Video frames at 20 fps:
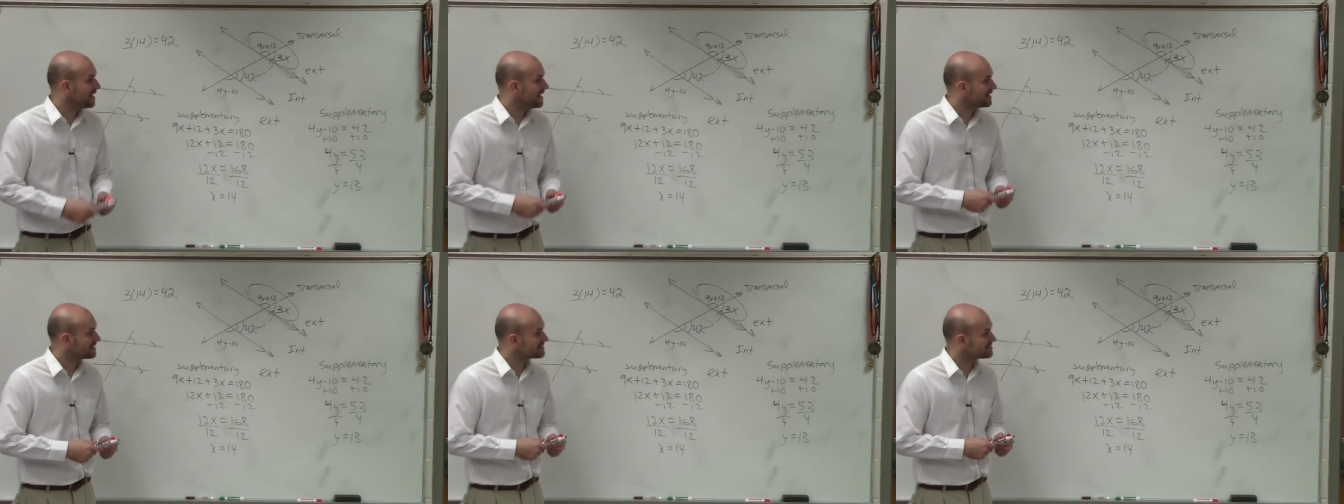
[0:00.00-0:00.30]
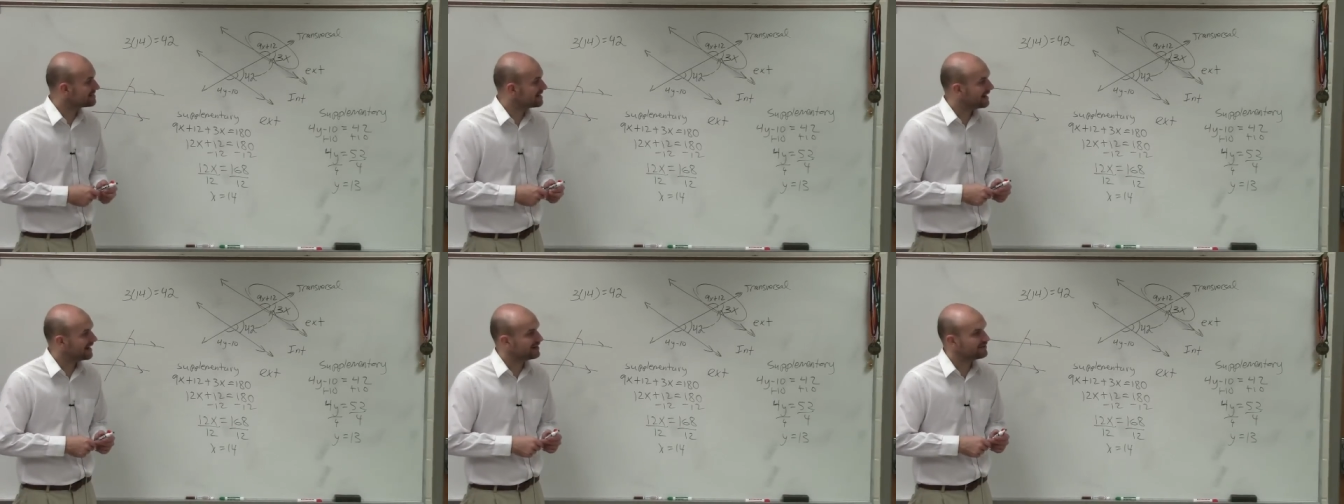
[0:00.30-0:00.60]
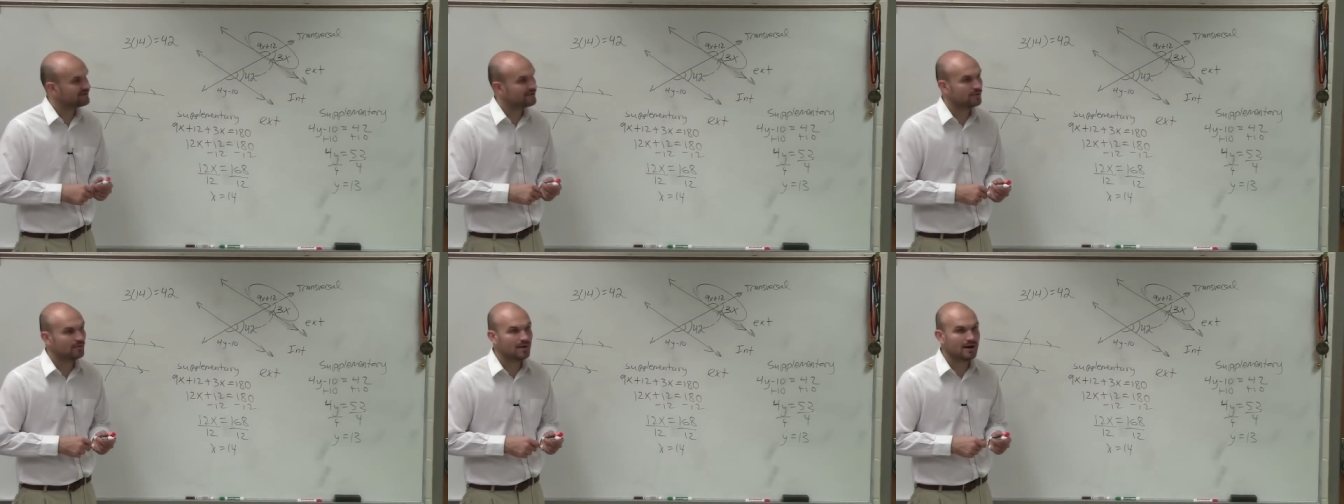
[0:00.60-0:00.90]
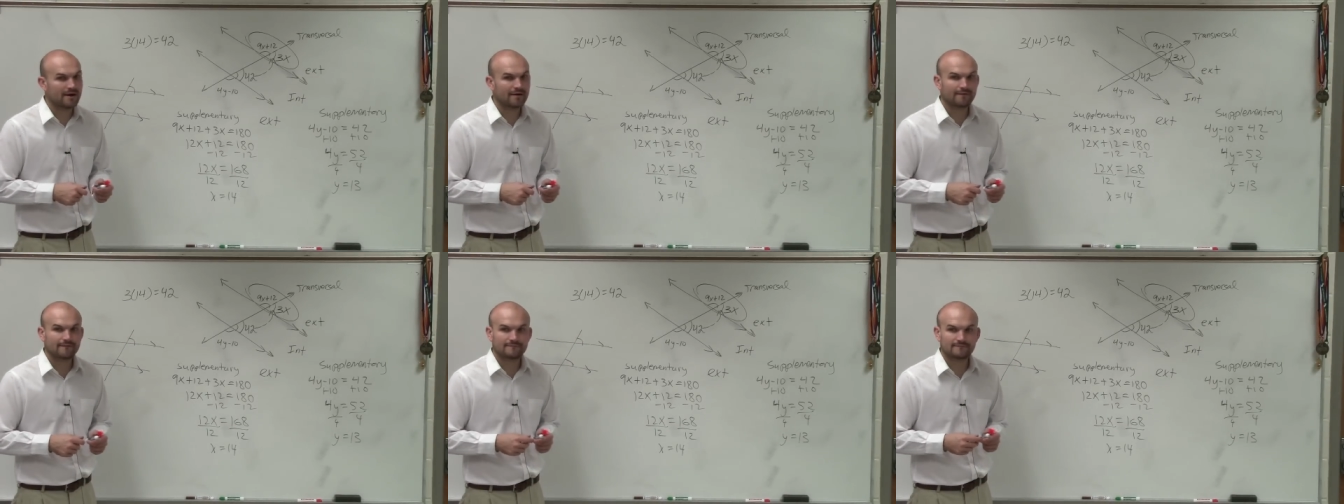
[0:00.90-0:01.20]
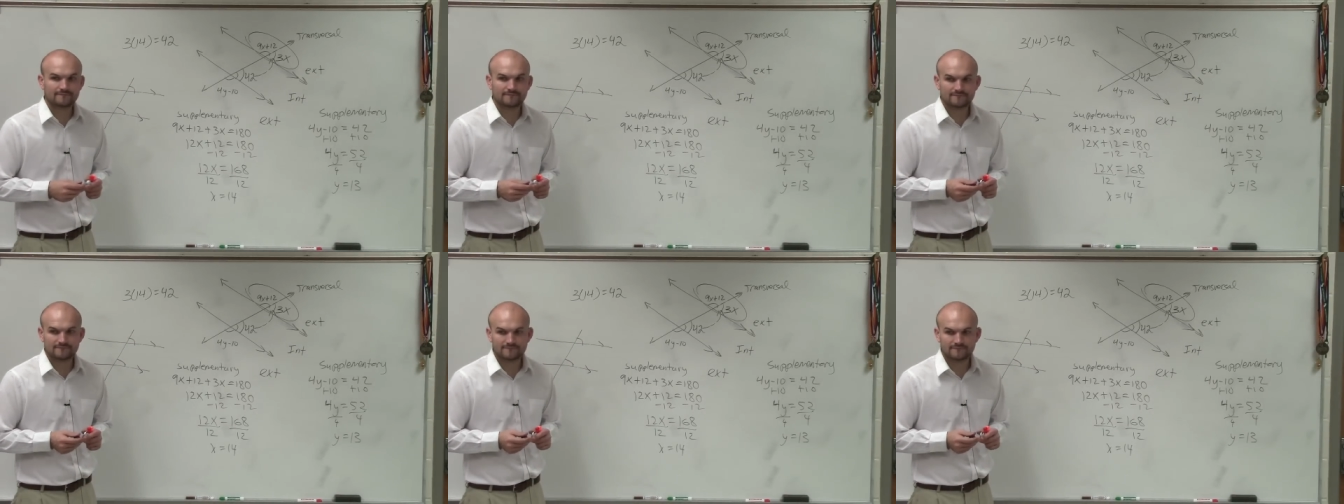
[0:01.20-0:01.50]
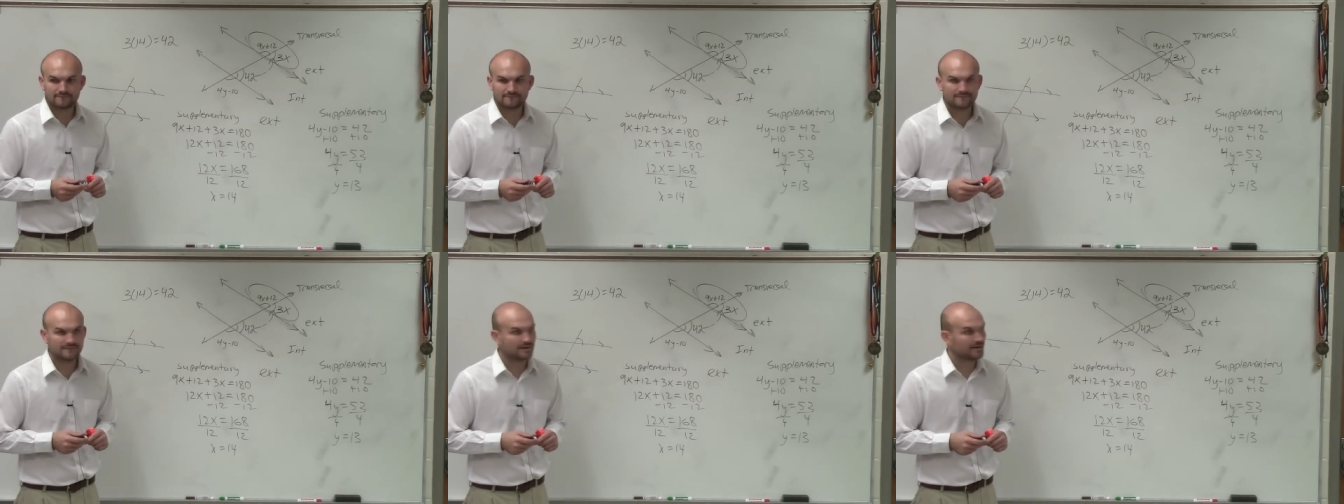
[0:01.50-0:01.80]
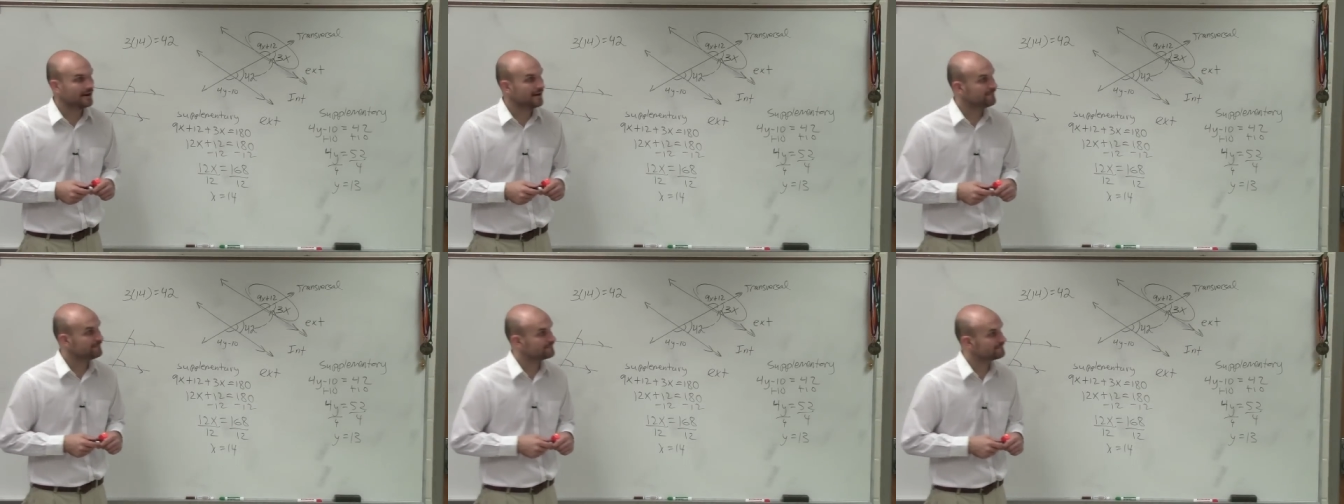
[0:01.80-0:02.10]
x and for y.
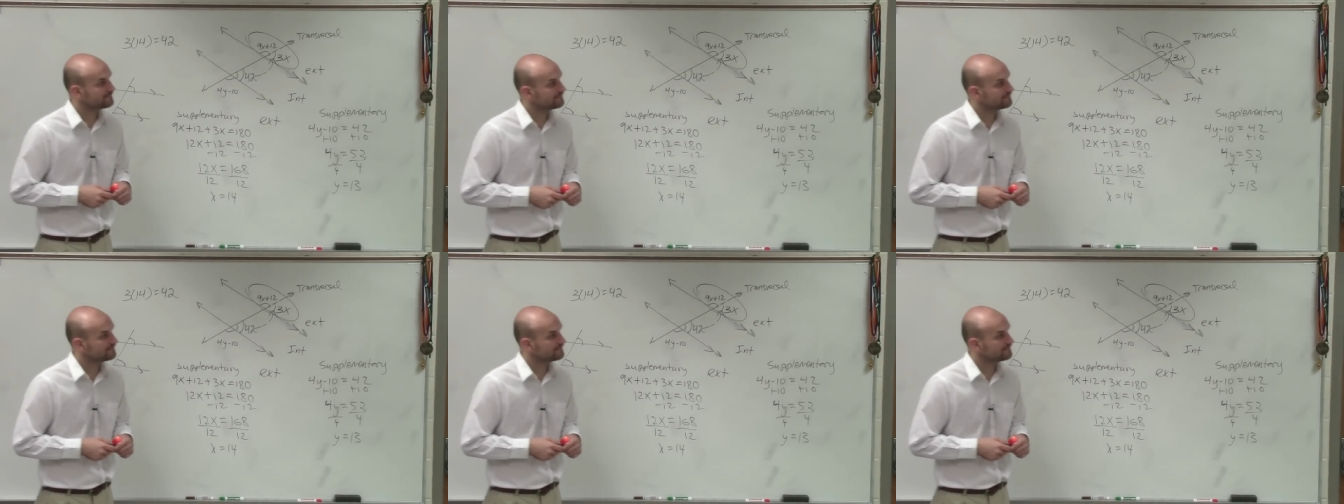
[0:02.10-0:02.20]
OK?